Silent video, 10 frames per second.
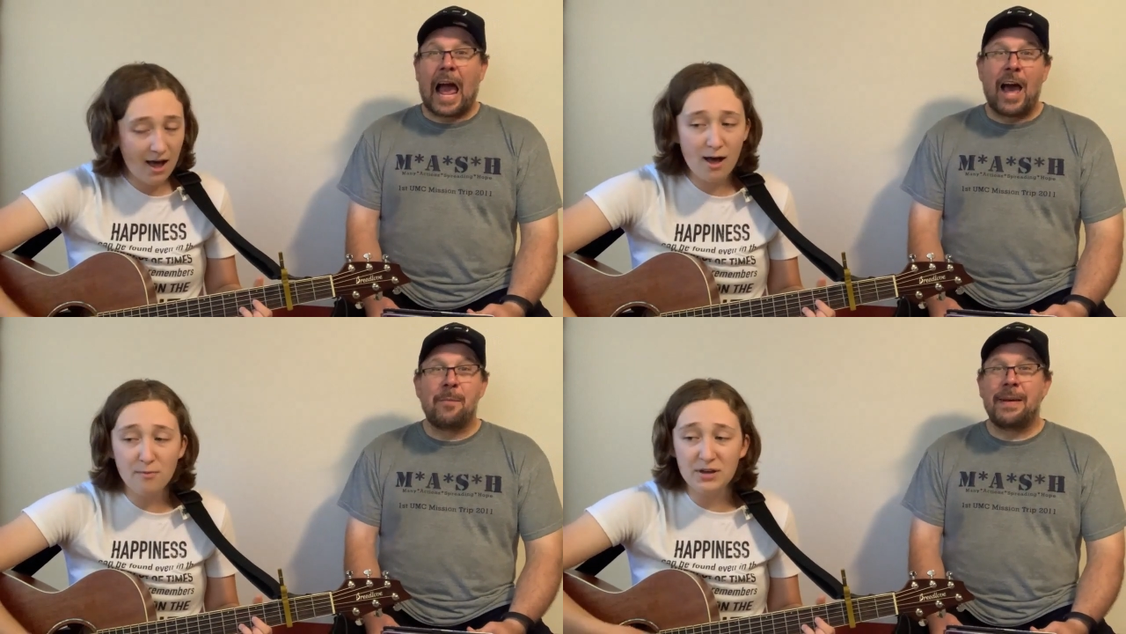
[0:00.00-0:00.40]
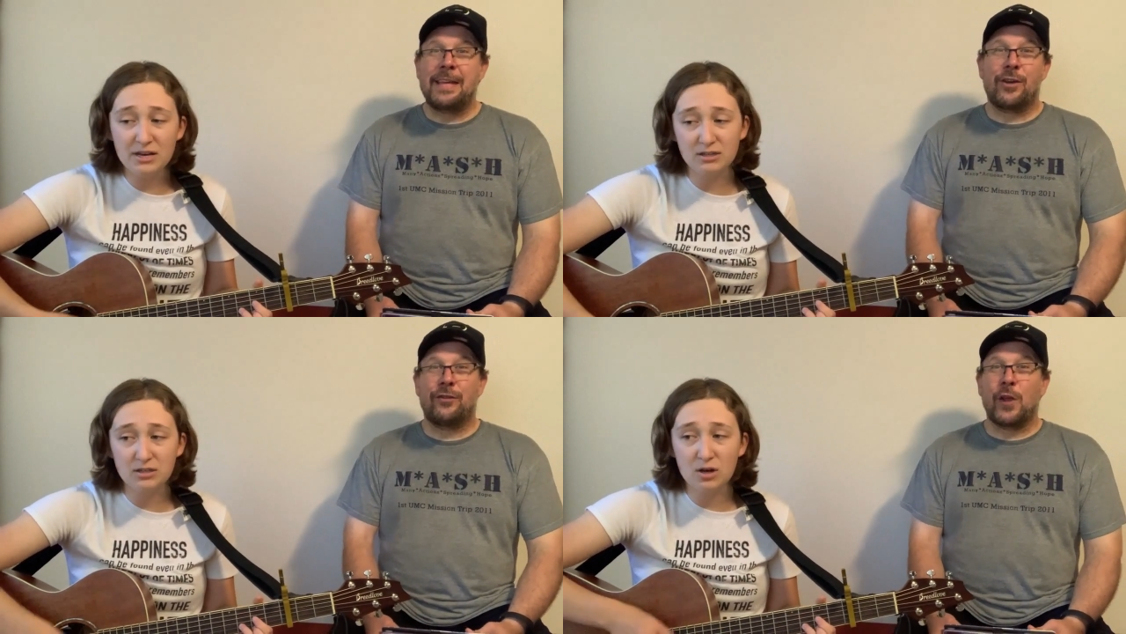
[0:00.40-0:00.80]
Speaker 1: I'll
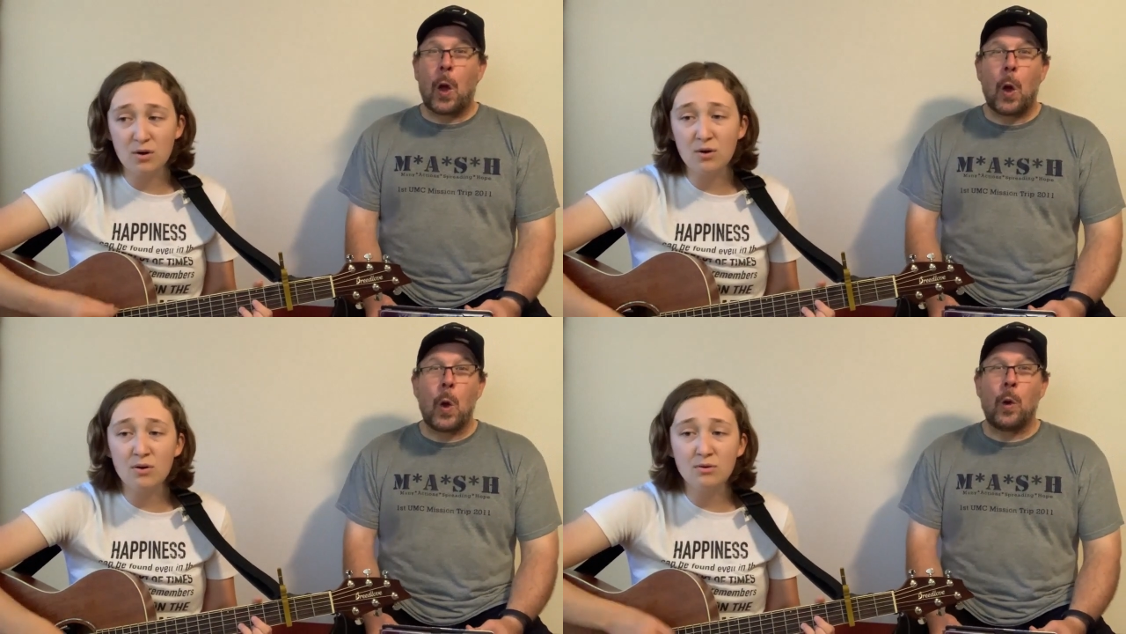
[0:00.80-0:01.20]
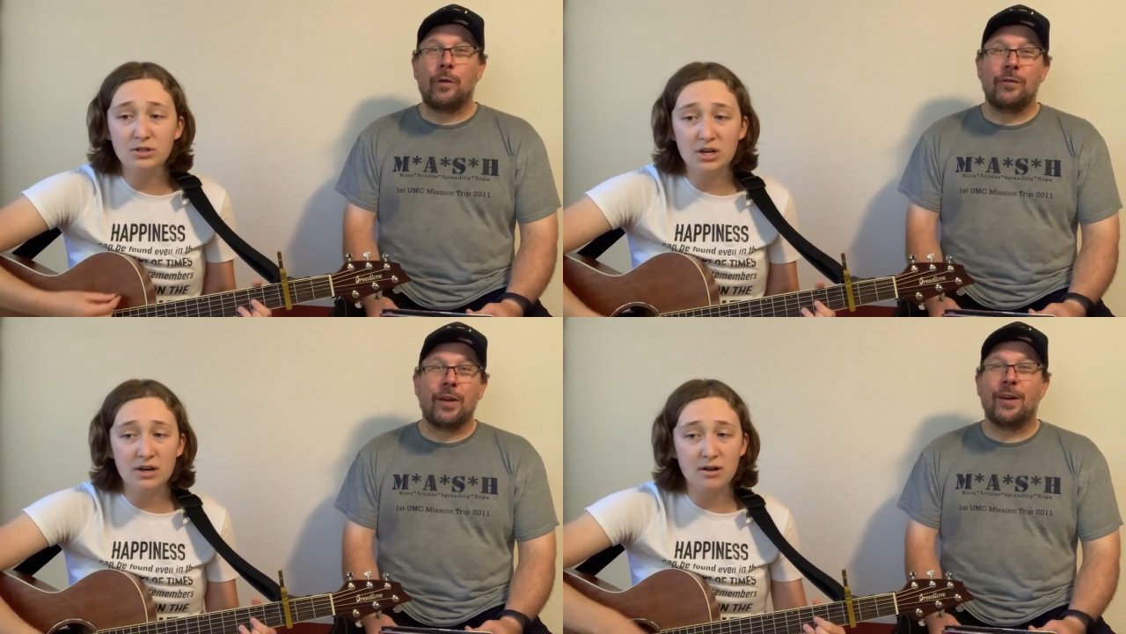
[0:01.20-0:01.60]
be a
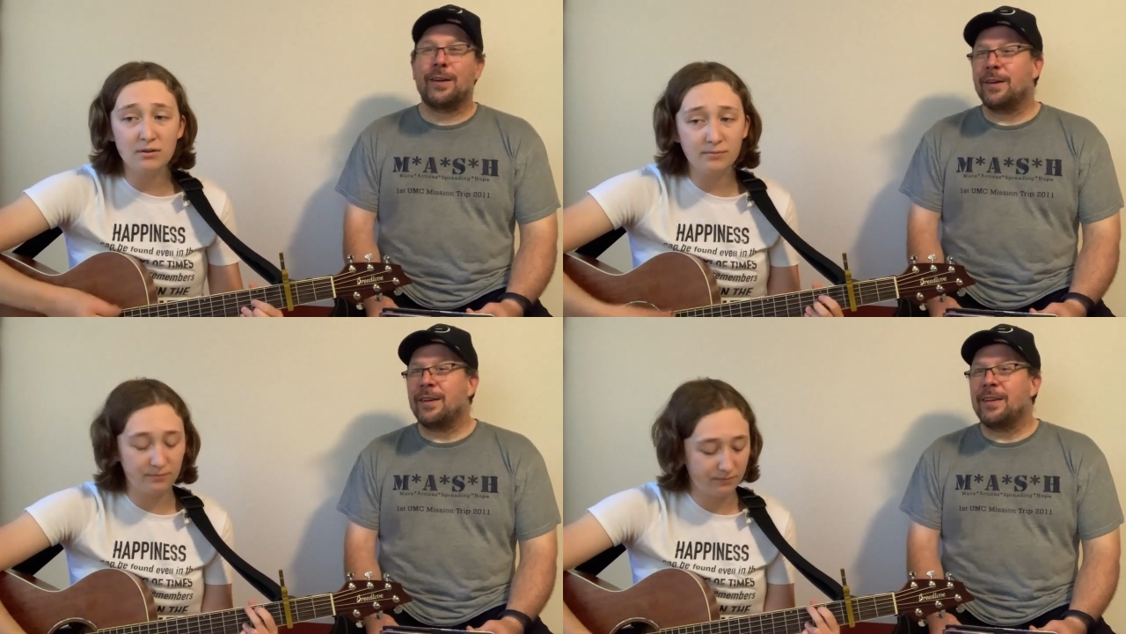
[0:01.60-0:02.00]
soldier.